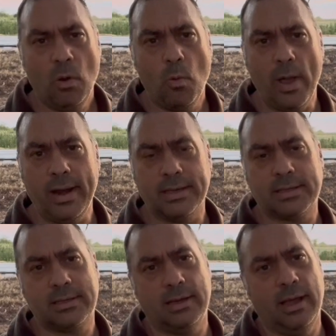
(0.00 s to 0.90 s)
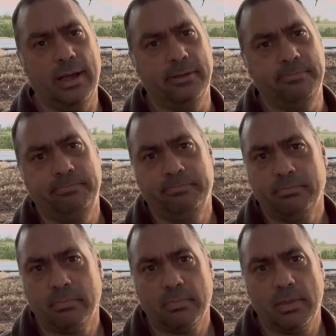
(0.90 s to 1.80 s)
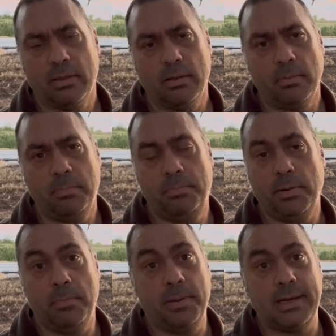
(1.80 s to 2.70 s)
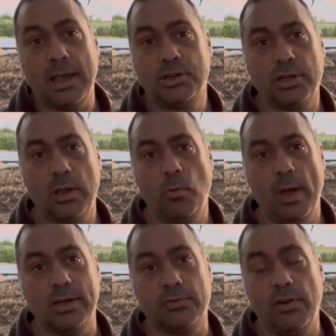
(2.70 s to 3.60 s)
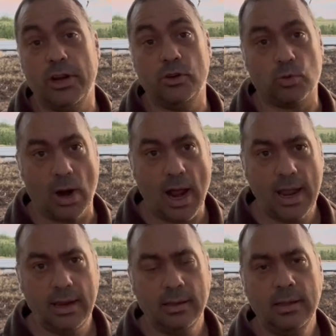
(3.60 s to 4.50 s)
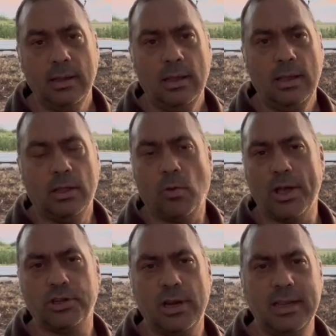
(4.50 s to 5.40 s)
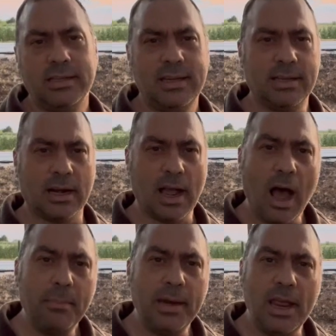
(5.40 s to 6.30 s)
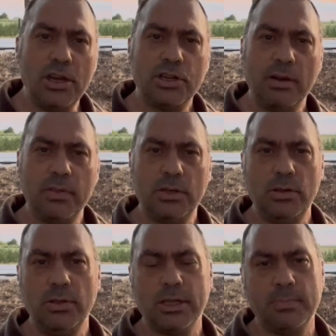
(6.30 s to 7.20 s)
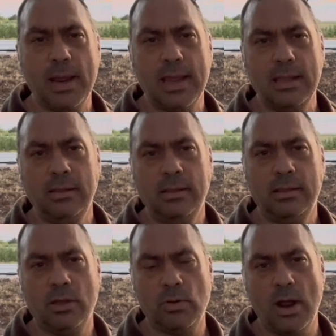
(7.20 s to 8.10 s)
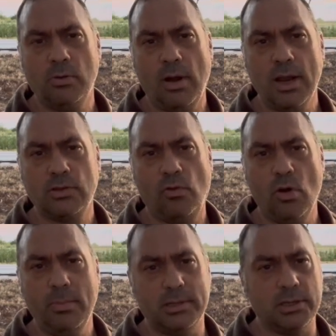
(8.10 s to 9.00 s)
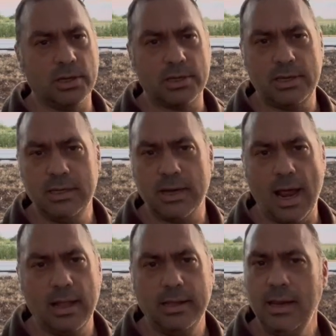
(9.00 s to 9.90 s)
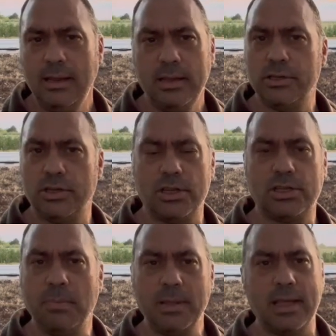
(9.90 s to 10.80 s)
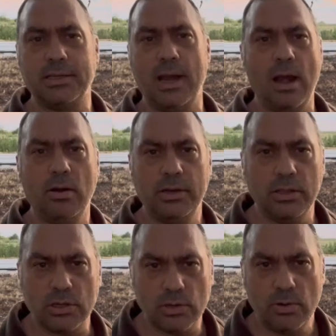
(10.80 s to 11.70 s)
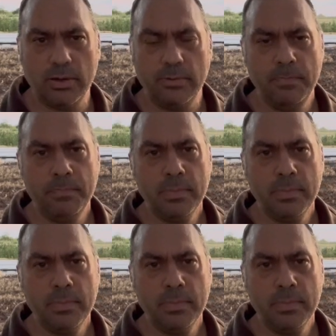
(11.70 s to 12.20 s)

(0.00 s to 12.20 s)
when it's uh, potentially when it's very dry, the question is, is it a combination of the two that's making the ground cracks form? Is it just seasonality? Is it just something that's inherent in the soil?